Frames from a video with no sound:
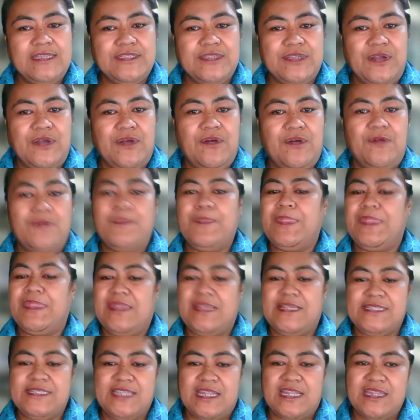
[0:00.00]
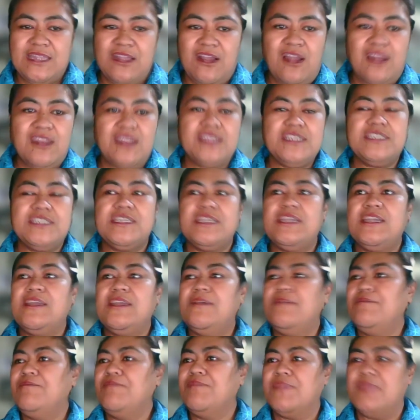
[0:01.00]
So the
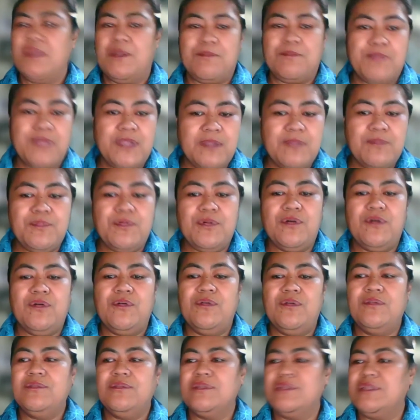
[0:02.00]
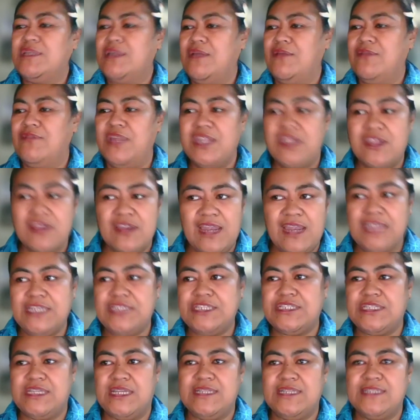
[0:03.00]
technology, the people, the
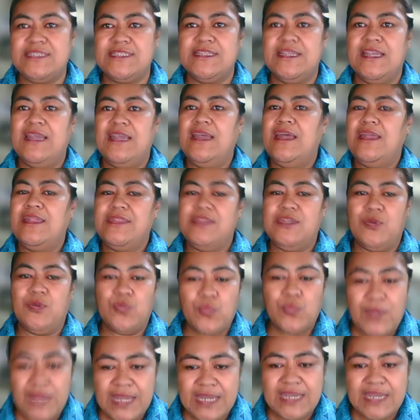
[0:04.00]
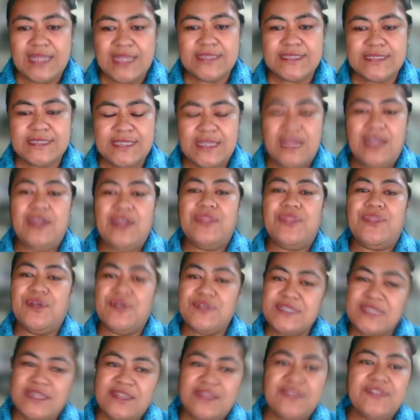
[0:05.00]
regulations, the awareness,
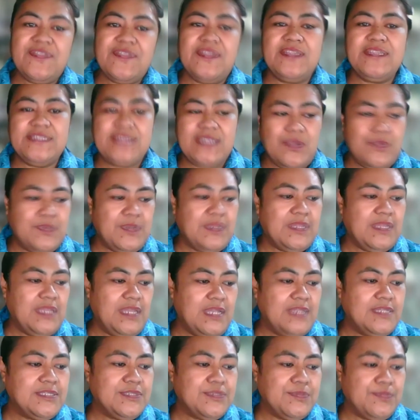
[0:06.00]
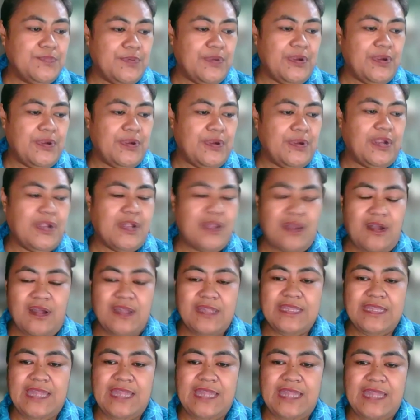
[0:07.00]
those are the things that we need to work
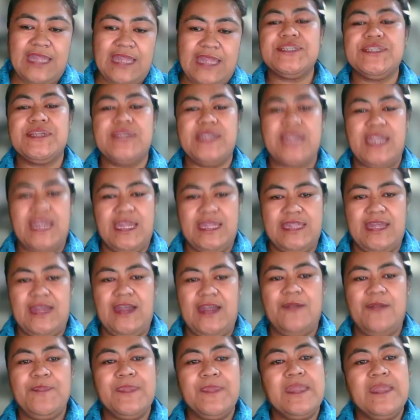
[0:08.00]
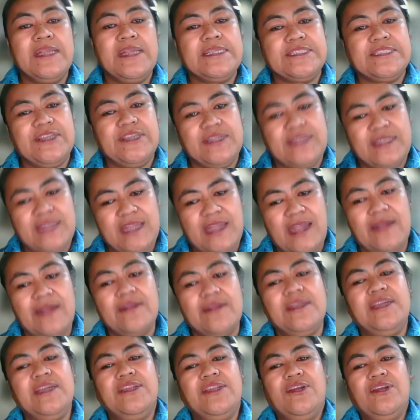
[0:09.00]
on and work together
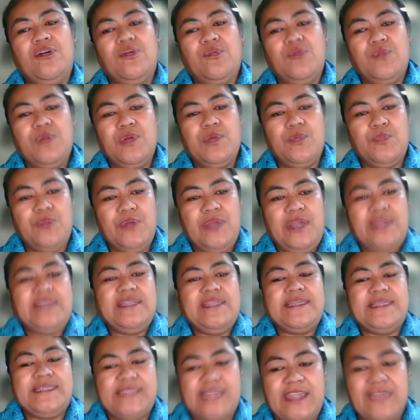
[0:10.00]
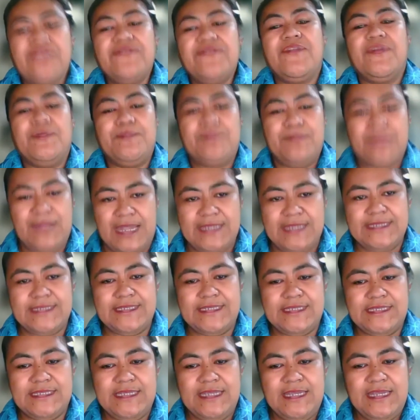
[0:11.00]
so that, we're in a safer
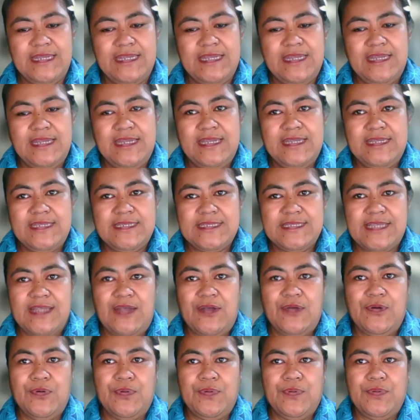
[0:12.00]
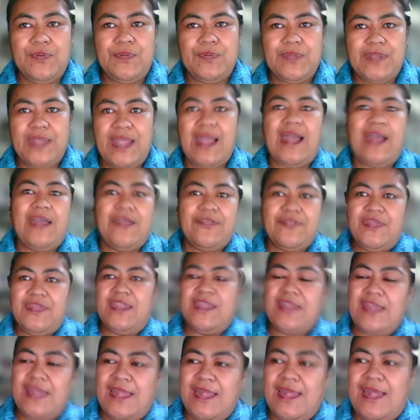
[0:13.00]
place. So yeah, I
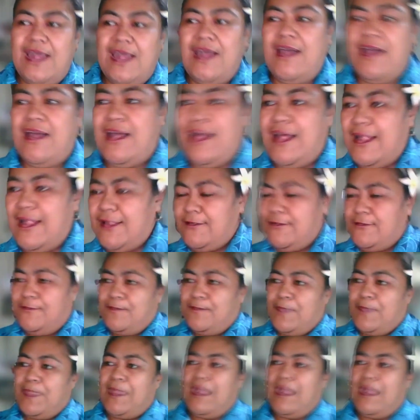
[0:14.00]
think I'll